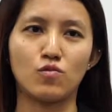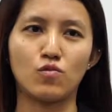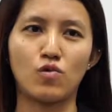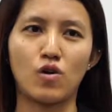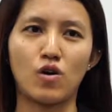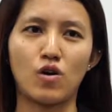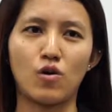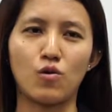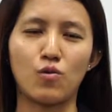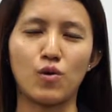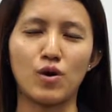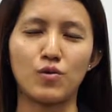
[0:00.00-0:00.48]

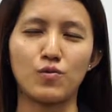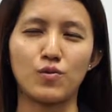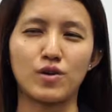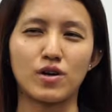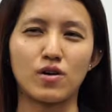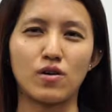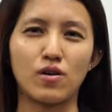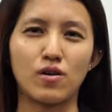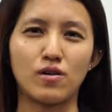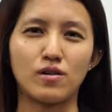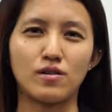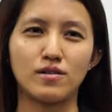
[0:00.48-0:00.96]
or what we
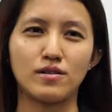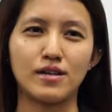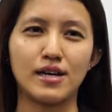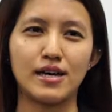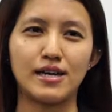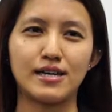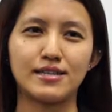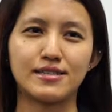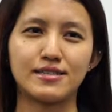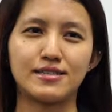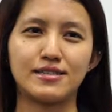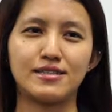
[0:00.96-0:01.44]
call
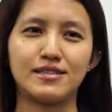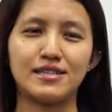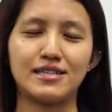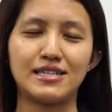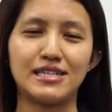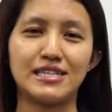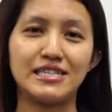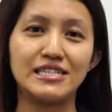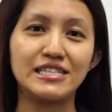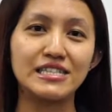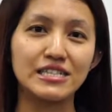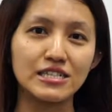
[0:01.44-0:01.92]
as the
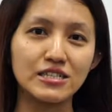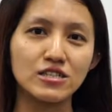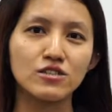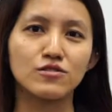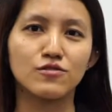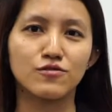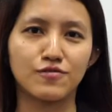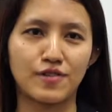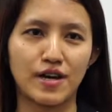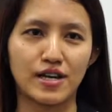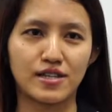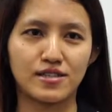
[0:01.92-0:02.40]
internal
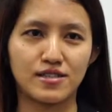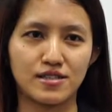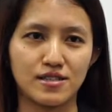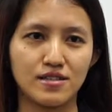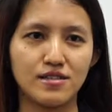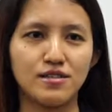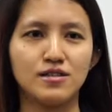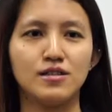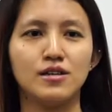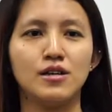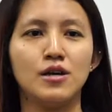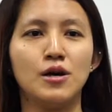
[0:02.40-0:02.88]
factor.
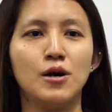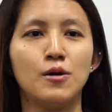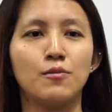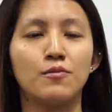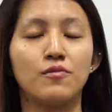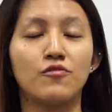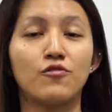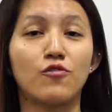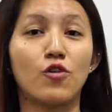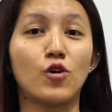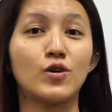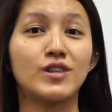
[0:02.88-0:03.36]

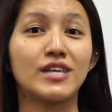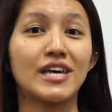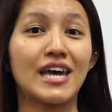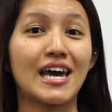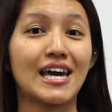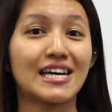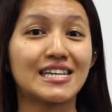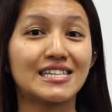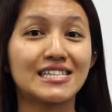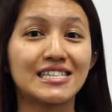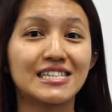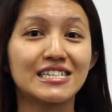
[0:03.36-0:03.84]
For the
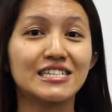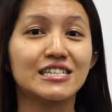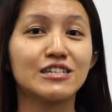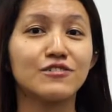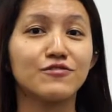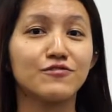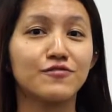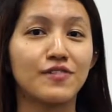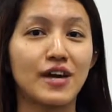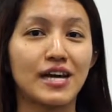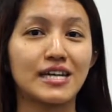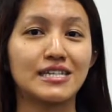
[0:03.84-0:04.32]
external
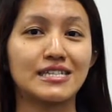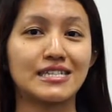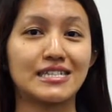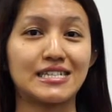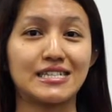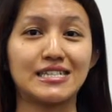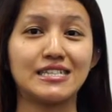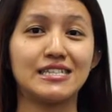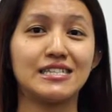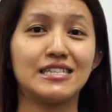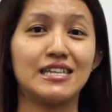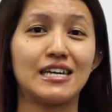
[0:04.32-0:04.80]

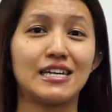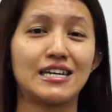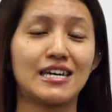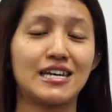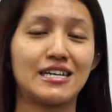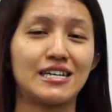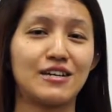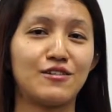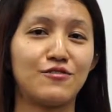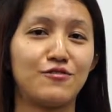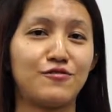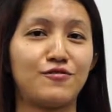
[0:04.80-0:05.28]
factor that
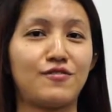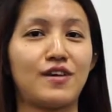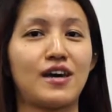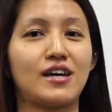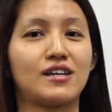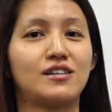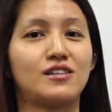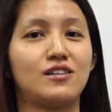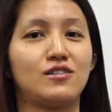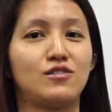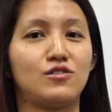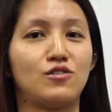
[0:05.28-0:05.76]
can
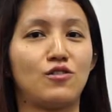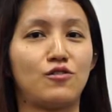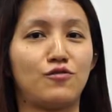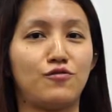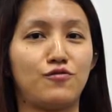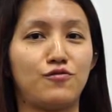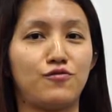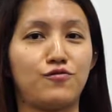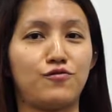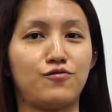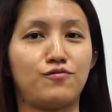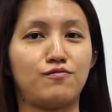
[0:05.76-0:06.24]
affect your
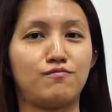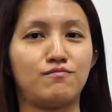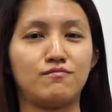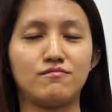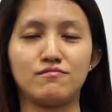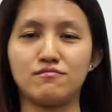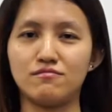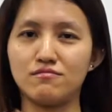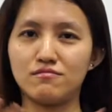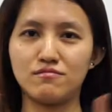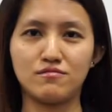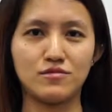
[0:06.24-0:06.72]

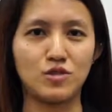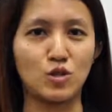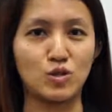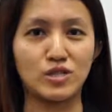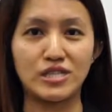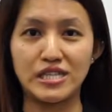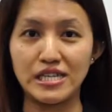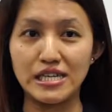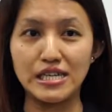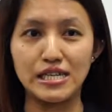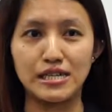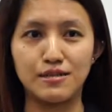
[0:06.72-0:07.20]

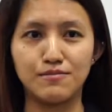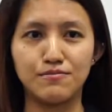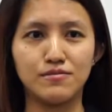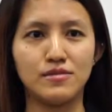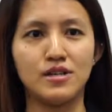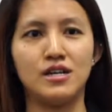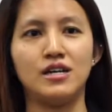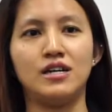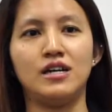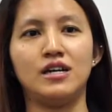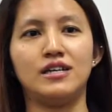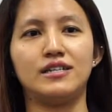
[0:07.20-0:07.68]
team,
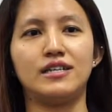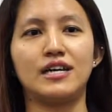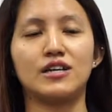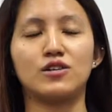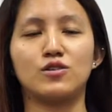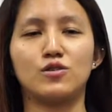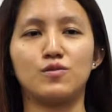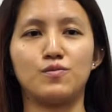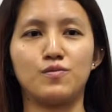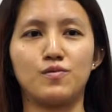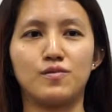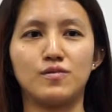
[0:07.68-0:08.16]

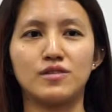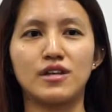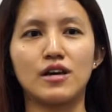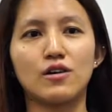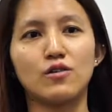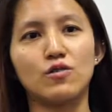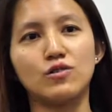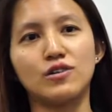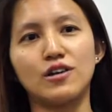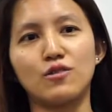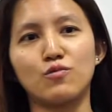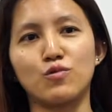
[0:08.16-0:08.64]

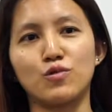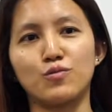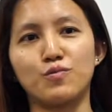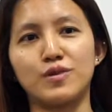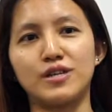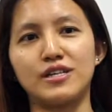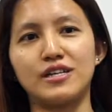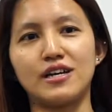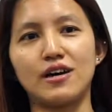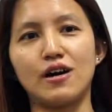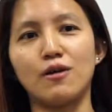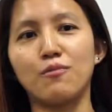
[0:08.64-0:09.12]
that would
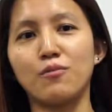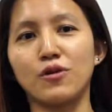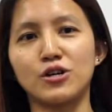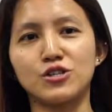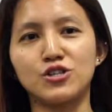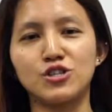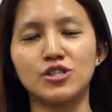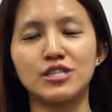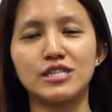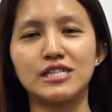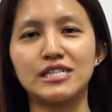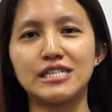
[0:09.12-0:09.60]
be the
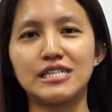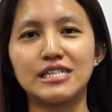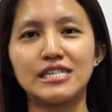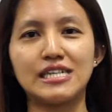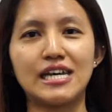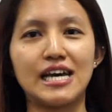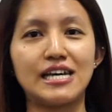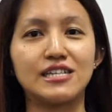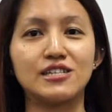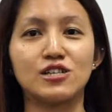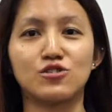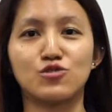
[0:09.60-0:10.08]
opportunity
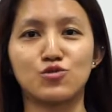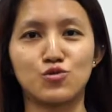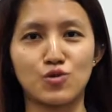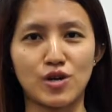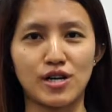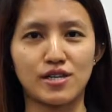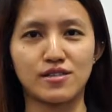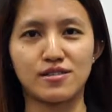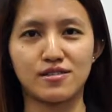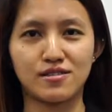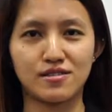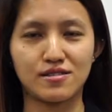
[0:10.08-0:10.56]
and the
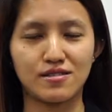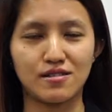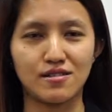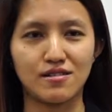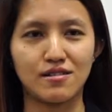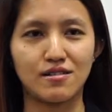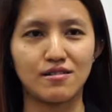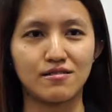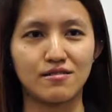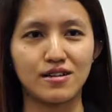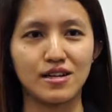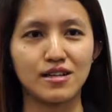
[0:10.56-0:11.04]
threats.
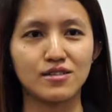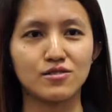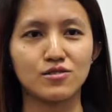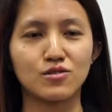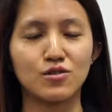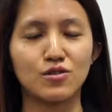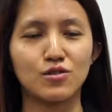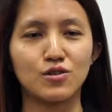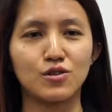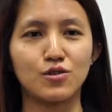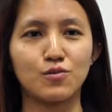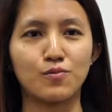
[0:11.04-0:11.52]
All right,
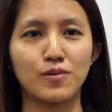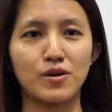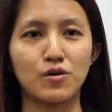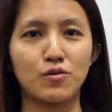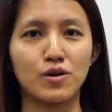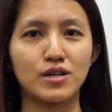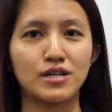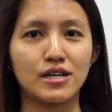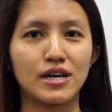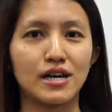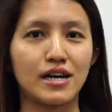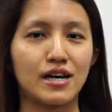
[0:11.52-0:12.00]
so you might
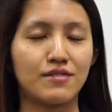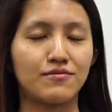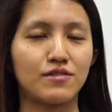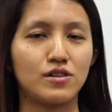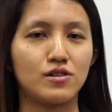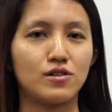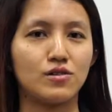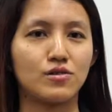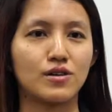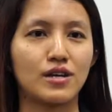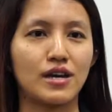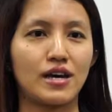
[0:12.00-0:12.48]
want to have a
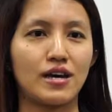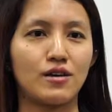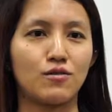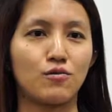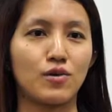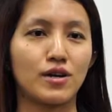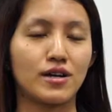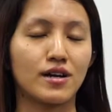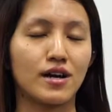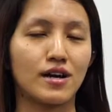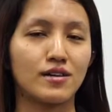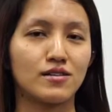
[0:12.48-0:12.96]
look at
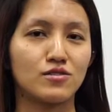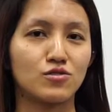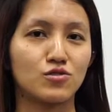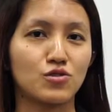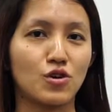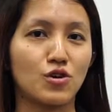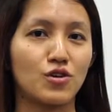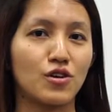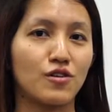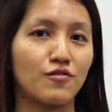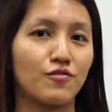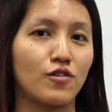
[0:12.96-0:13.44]
what
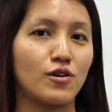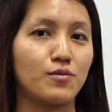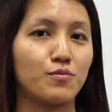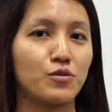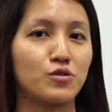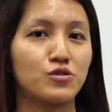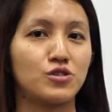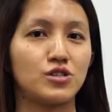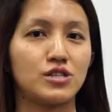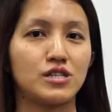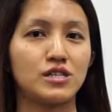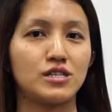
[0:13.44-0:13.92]
sort of
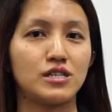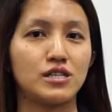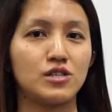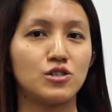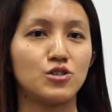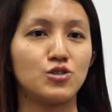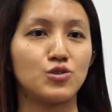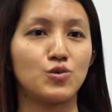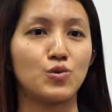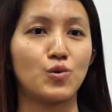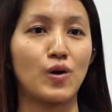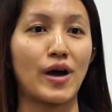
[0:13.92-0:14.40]

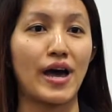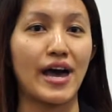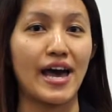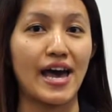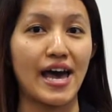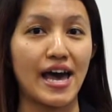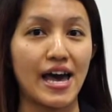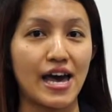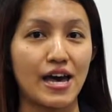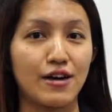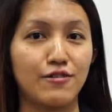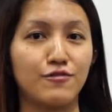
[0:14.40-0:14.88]
opportunities you
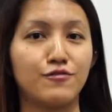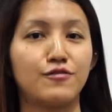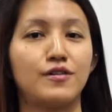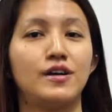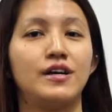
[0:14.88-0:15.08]
have